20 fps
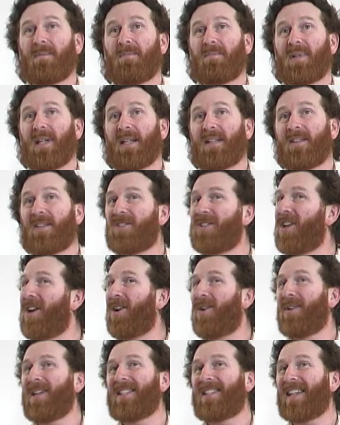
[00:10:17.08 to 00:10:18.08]
But there's
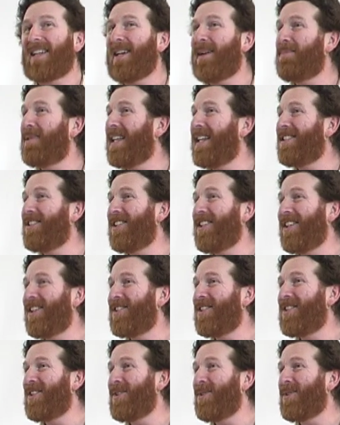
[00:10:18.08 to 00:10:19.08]
always a couple
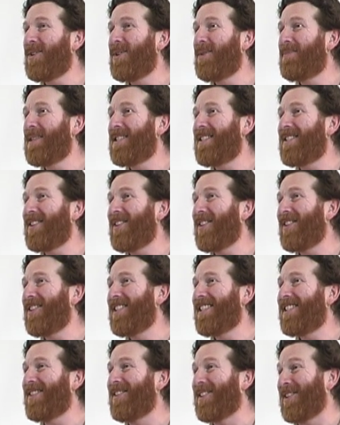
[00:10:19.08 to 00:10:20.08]
engineers in the room, and so they're
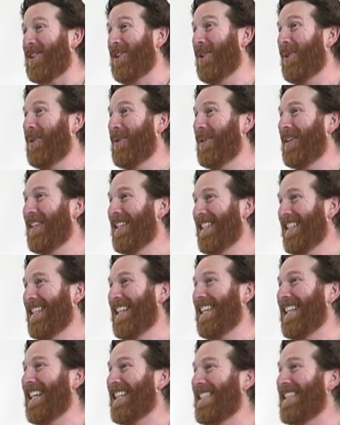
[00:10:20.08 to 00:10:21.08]
just going, cool,
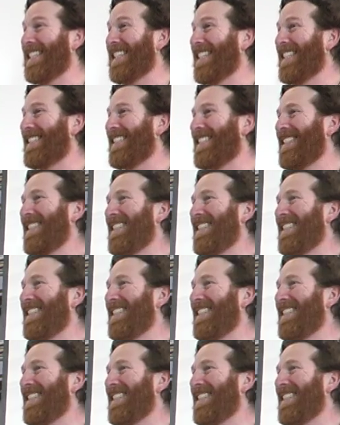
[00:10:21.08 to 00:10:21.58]
I like this.